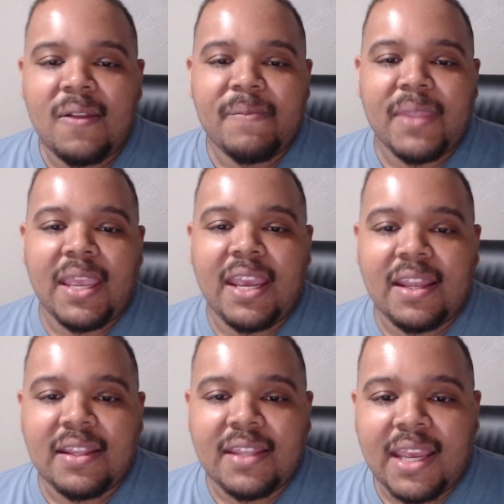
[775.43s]

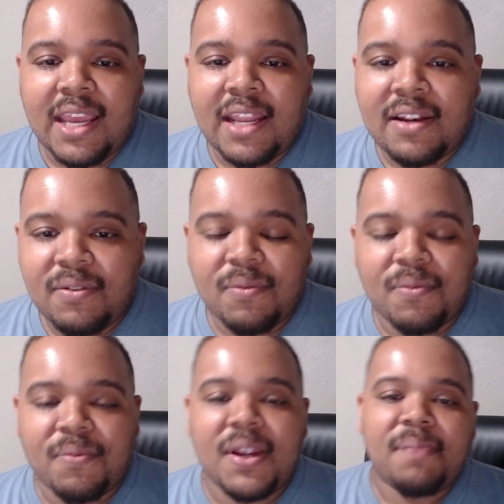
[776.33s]
and that
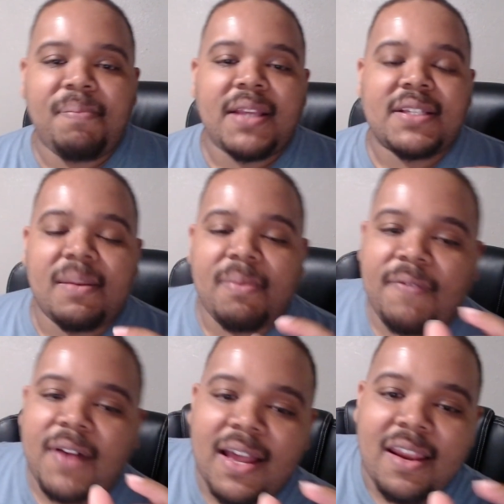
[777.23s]
Rick basically
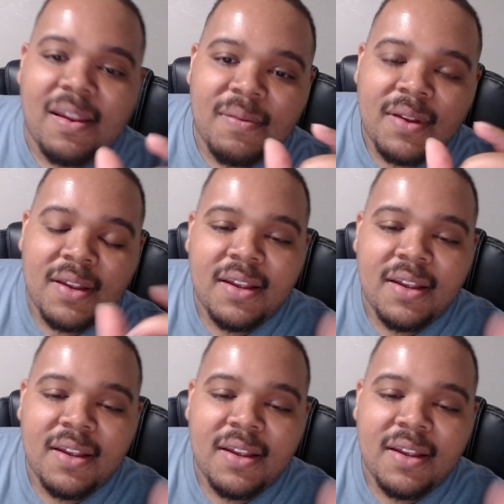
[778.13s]
that